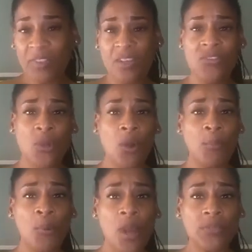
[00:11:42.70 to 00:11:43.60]
So a
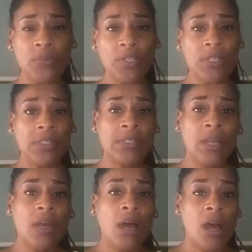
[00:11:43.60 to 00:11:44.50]
press release
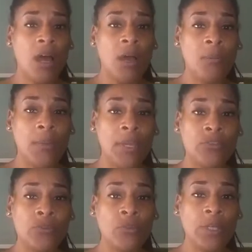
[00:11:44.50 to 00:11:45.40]

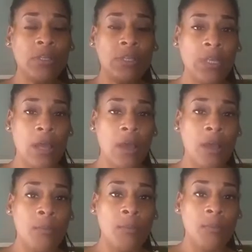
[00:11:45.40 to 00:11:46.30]
is really
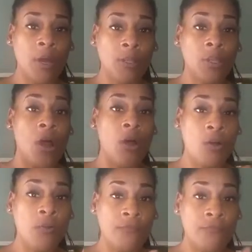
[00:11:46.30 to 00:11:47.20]
a
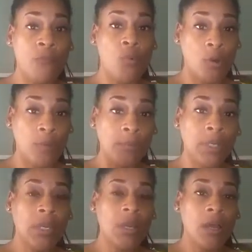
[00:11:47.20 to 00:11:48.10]
long form
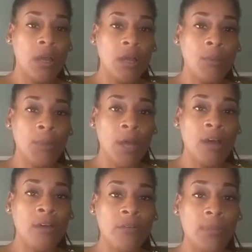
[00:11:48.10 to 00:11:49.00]

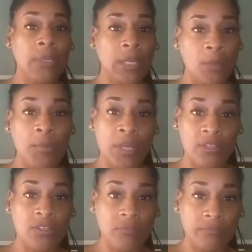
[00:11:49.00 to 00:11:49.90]
of a media
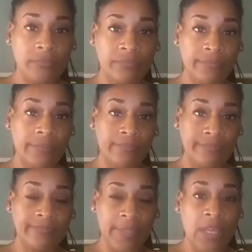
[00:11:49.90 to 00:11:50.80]
pitch.
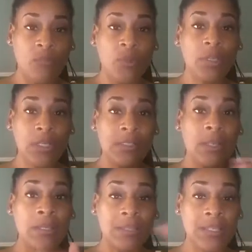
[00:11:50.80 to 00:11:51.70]
It really is
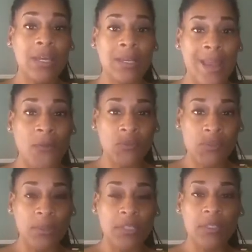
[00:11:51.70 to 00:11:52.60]
like the
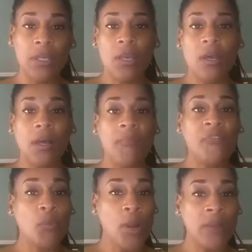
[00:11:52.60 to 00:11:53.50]
announcement
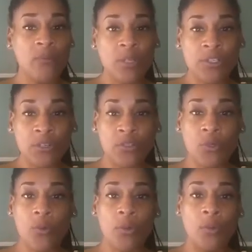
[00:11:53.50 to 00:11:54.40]
for whatever you're
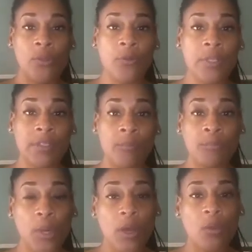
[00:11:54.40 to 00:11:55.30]
doing, whether it's a
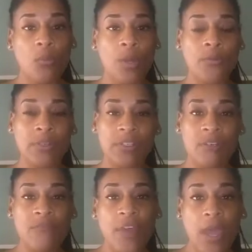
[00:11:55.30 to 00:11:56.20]
book, whether it's an
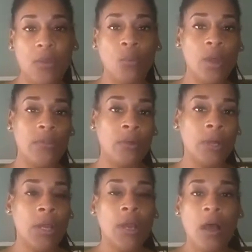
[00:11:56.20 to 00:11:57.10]
event, whether
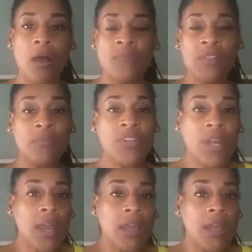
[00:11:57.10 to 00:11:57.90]
something